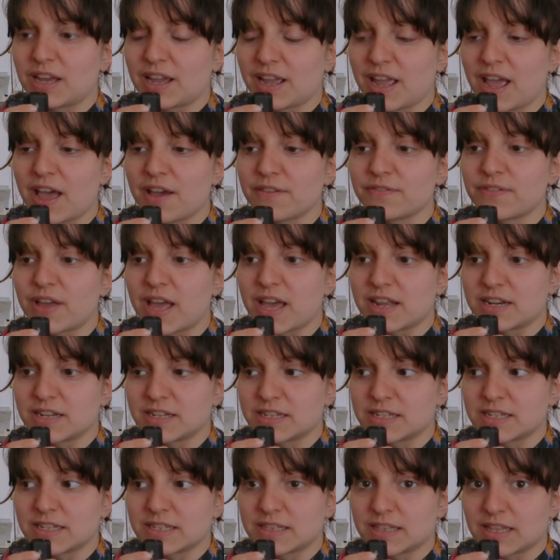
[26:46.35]
have
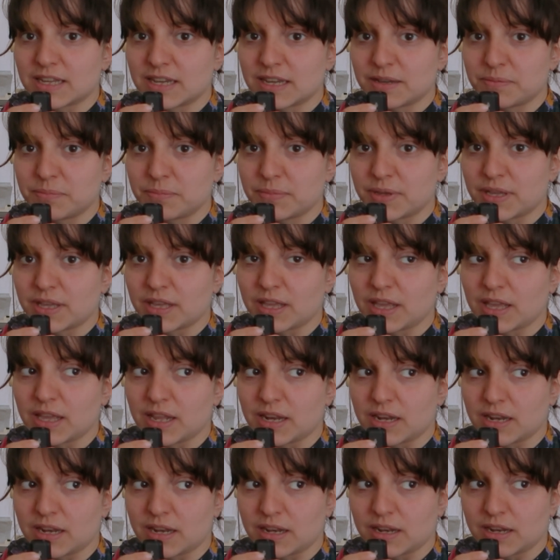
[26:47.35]
edited them
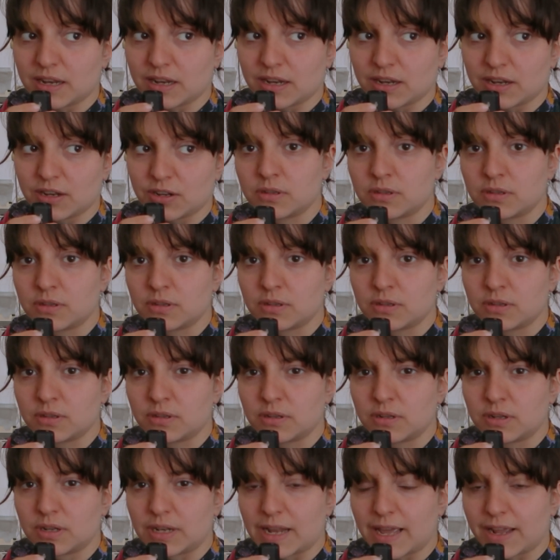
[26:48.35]
in
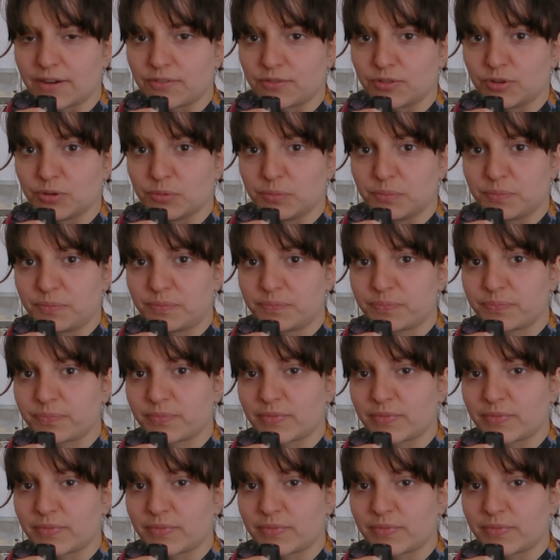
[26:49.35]
Lightroom.